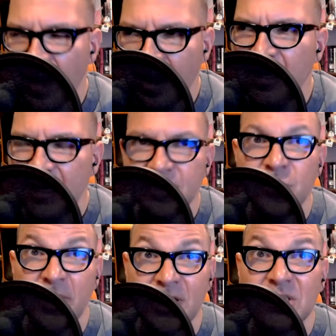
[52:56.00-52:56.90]
remedy is
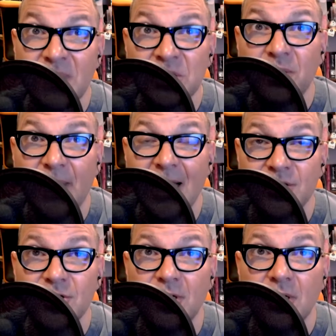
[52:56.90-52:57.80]
you get a special
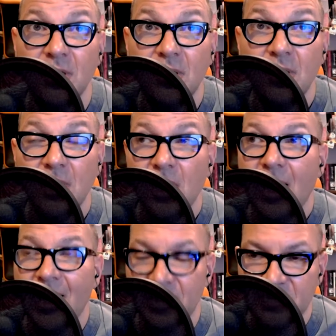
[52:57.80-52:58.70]
master,
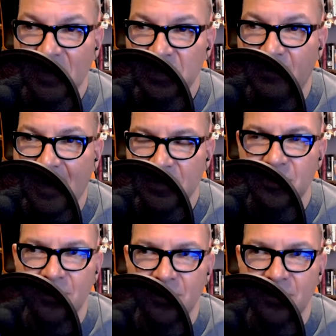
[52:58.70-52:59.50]
and the special master